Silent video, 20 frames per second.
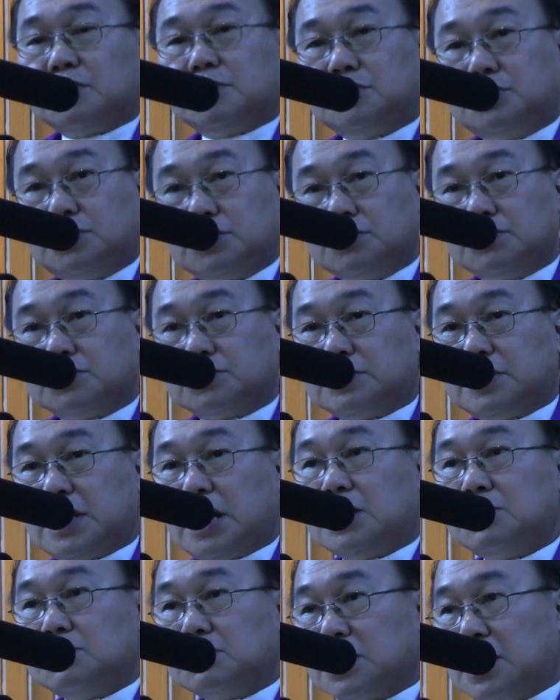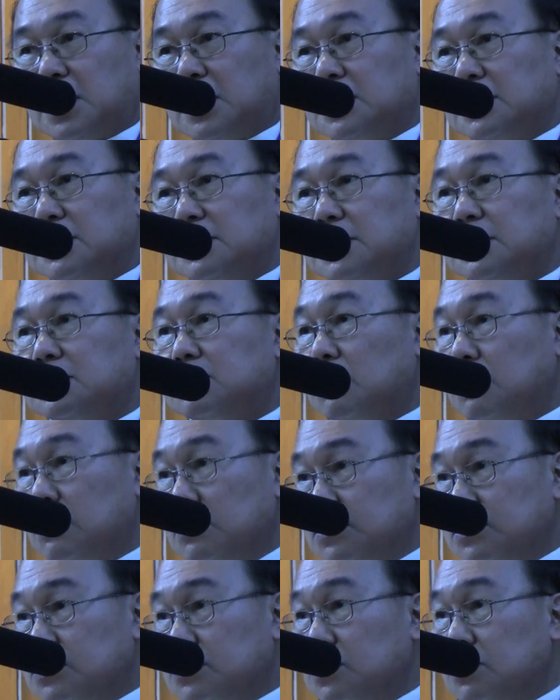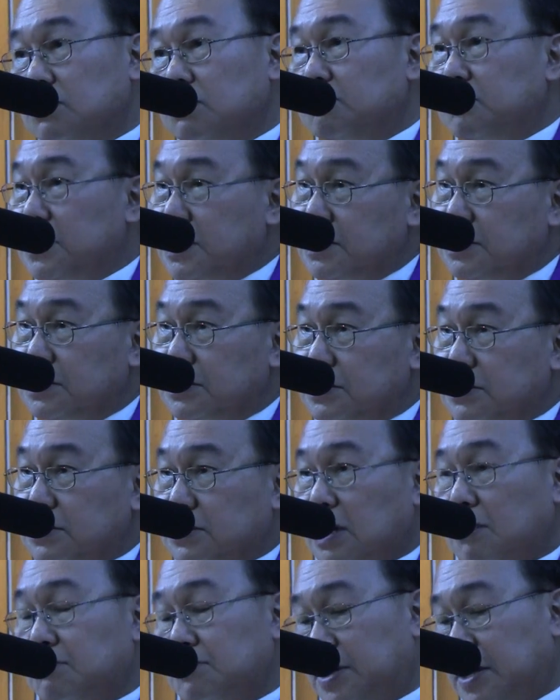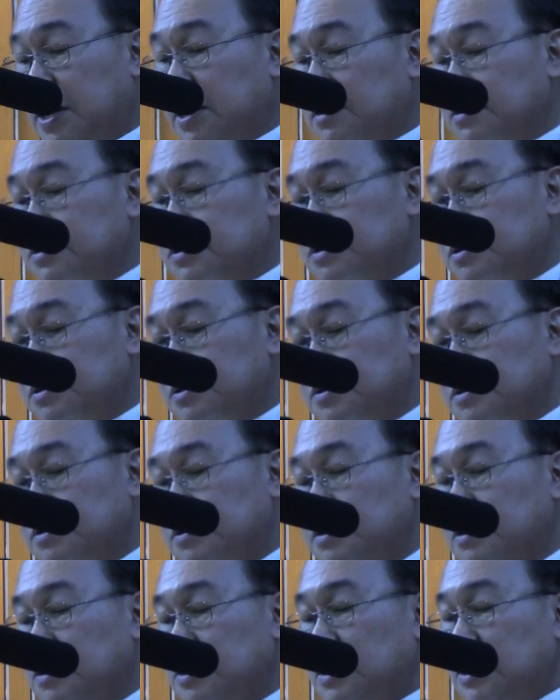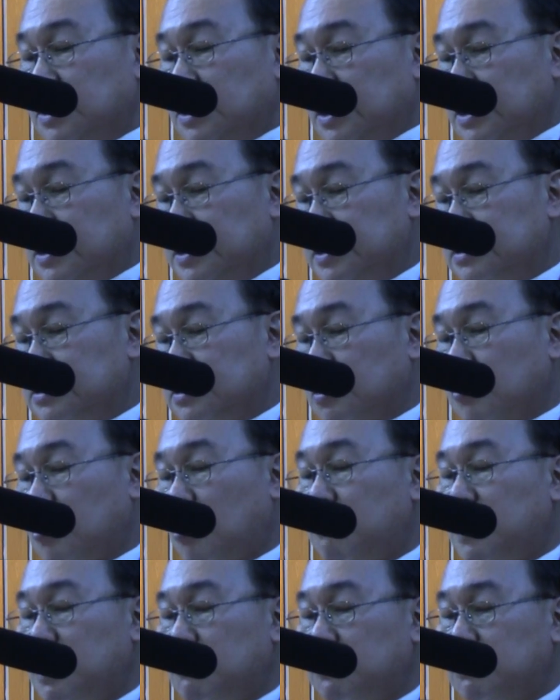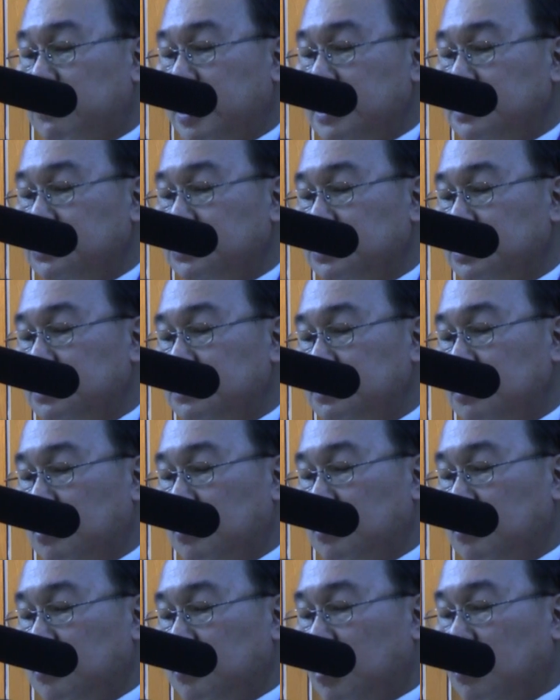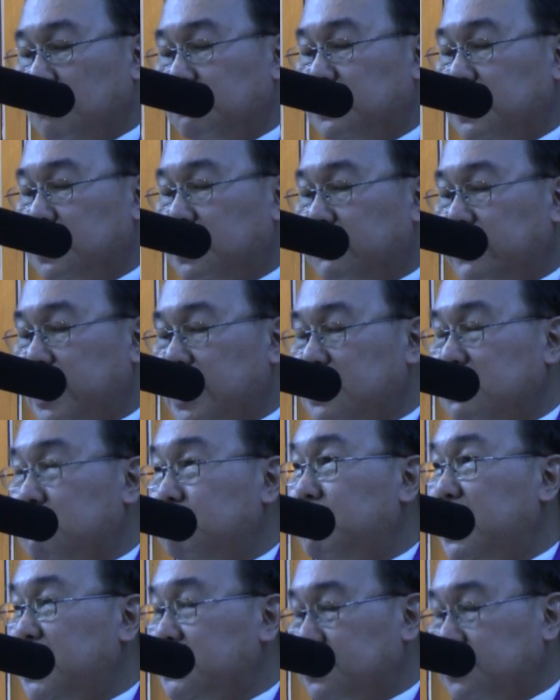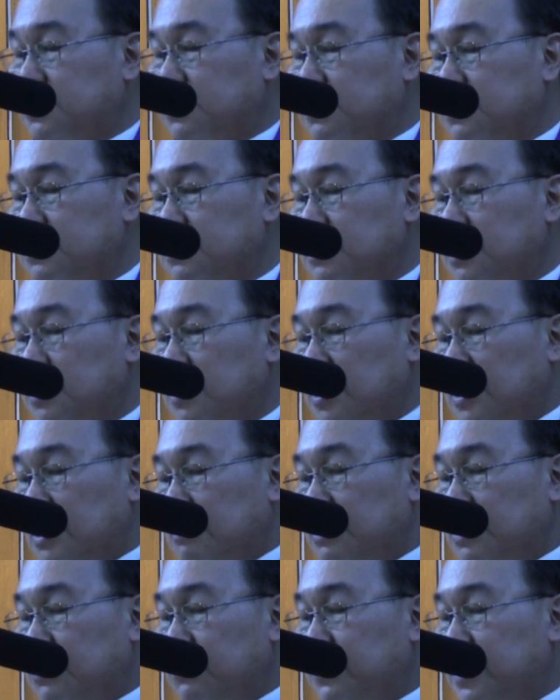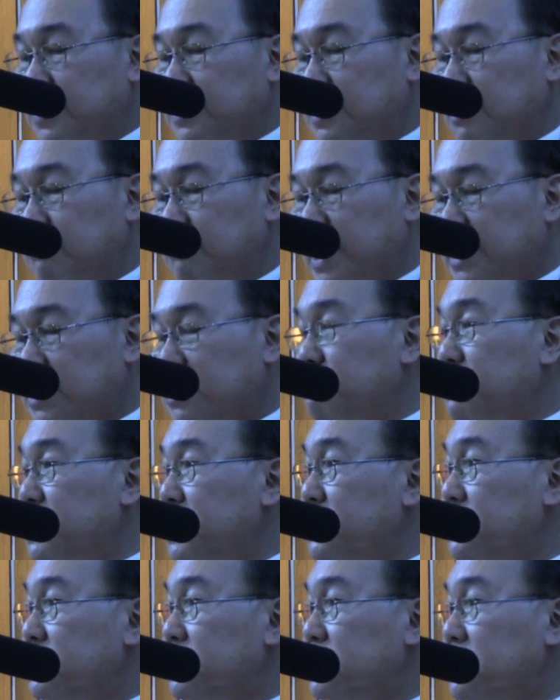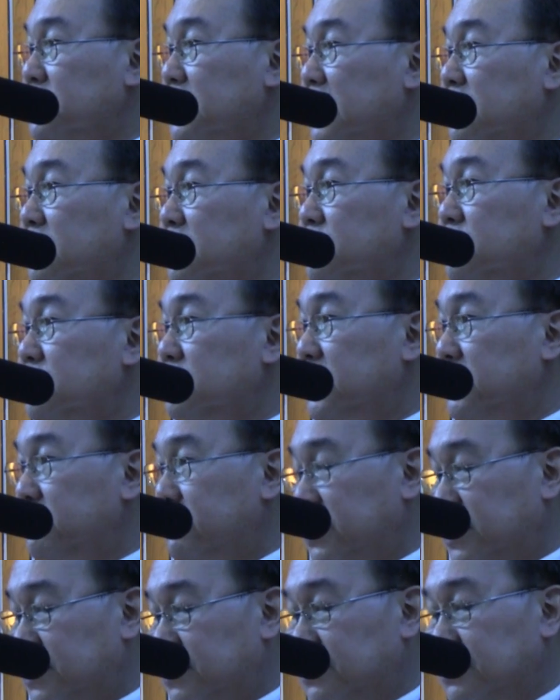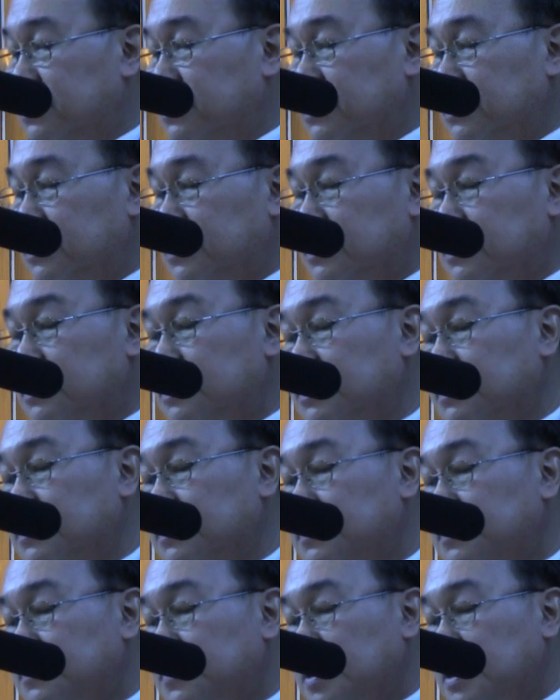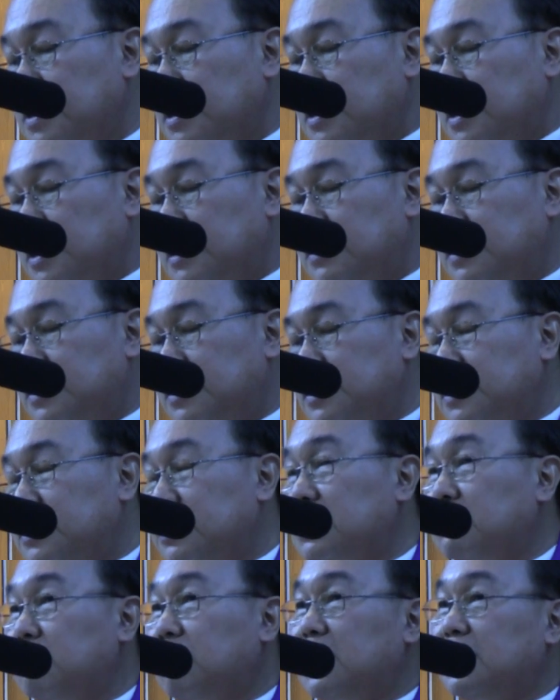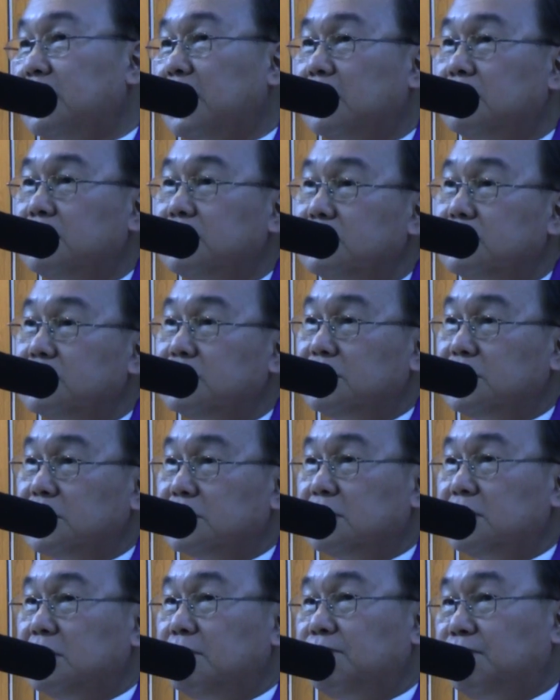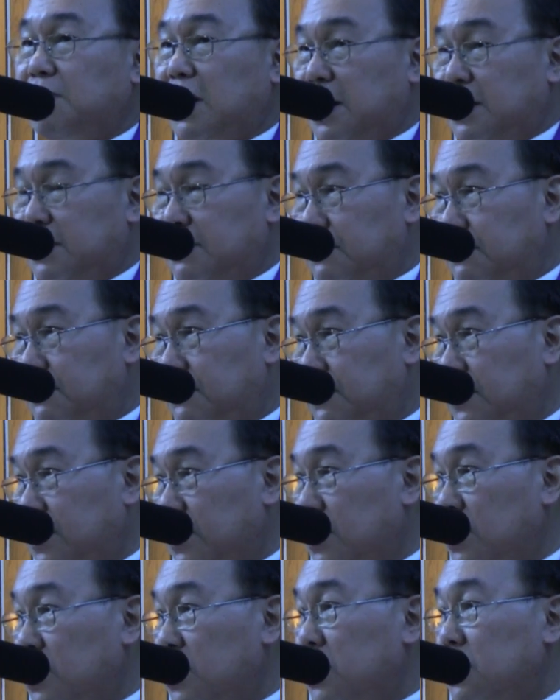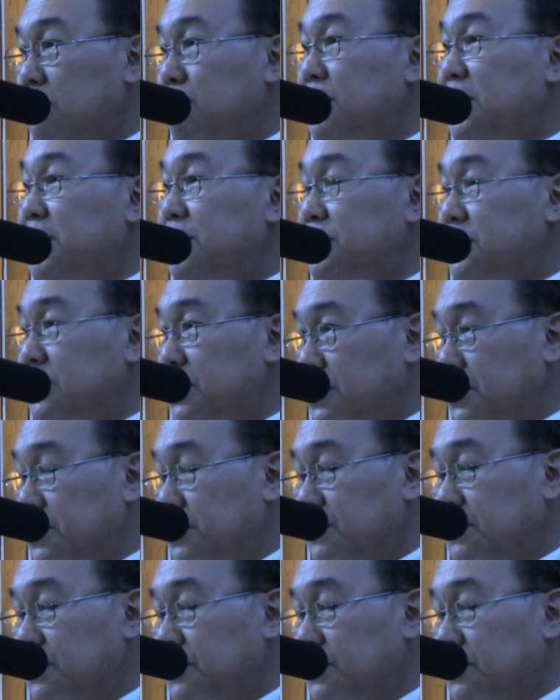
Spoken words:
the Jews, the Hanukkah, it also means something else. It is a commemoration of the great battle between the Maccabees and the Syrians in the year 165 BC.